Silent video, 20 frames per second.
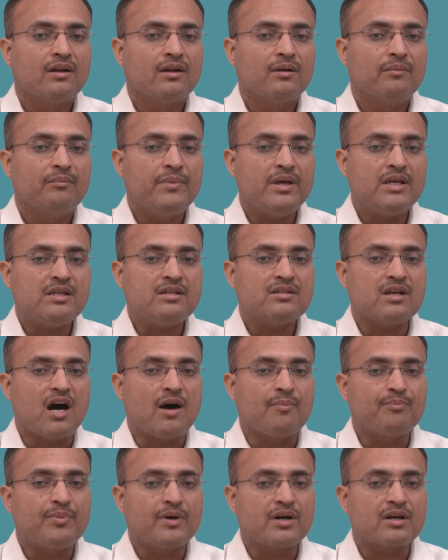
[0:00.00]
Means
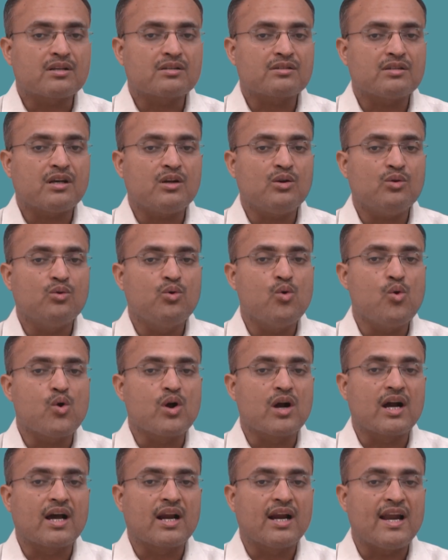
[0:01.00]
a person
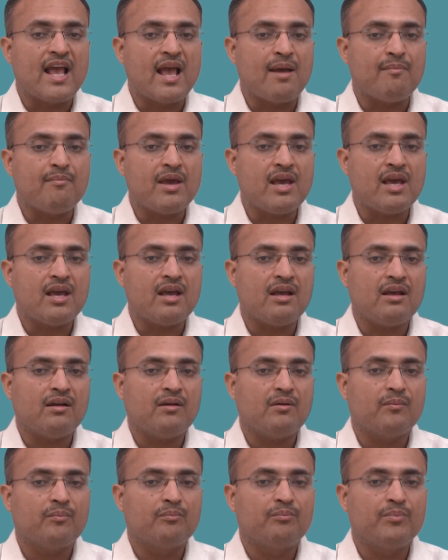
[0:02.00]
who
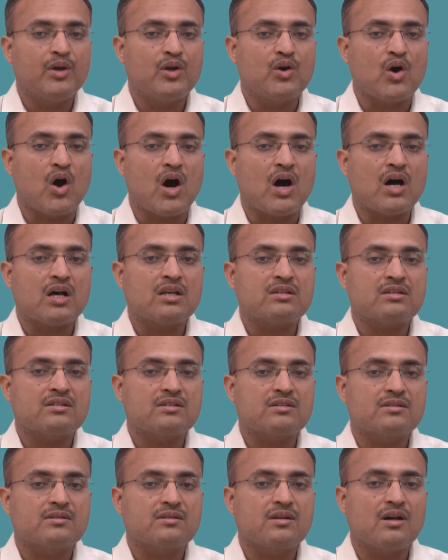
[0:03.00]
claiming because
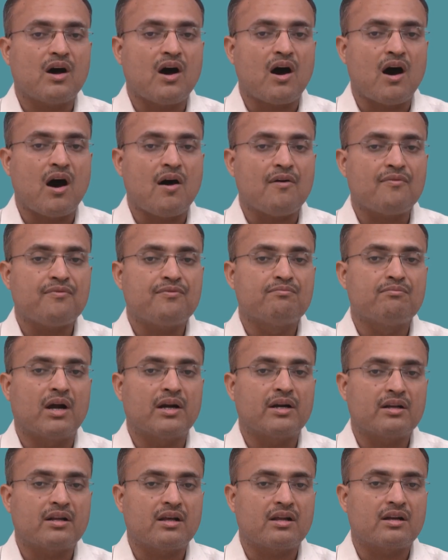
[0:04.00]
of
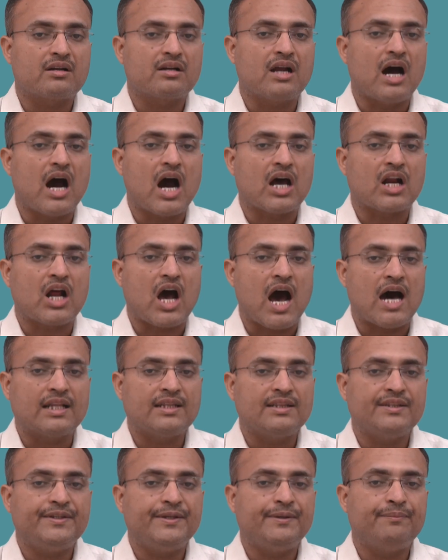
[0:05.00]
murderer or
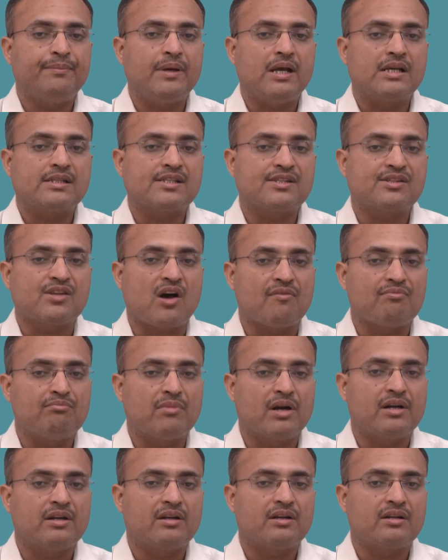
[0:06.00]
on the basis of
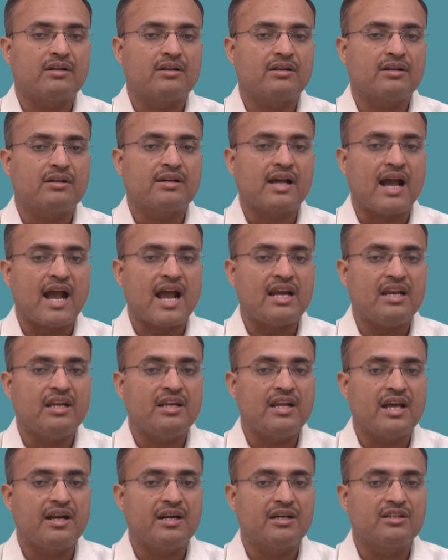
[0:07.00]
murderer can
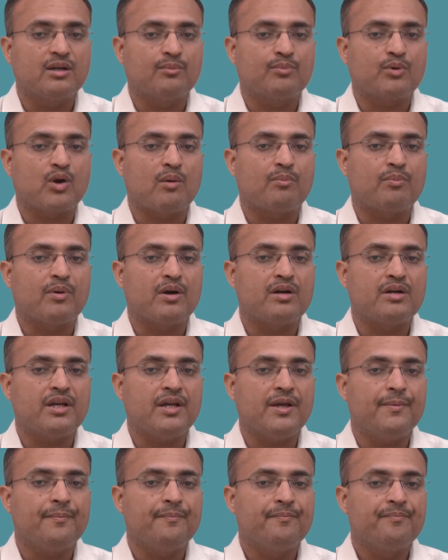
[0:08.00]
inherit the
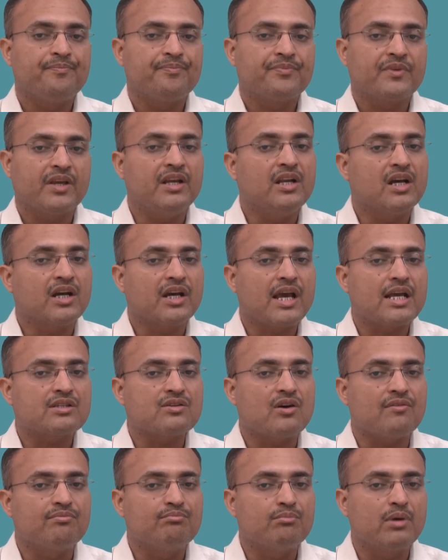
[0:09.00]
property in a case
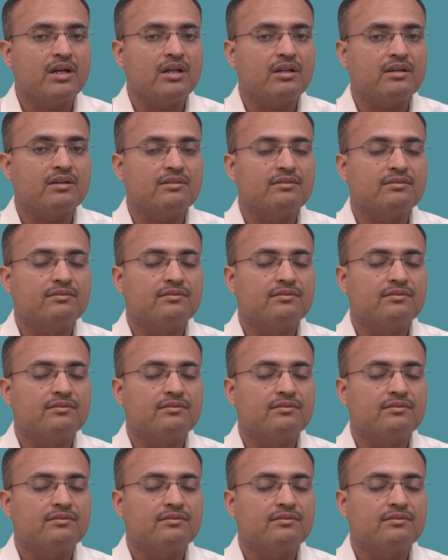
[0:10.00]
of murder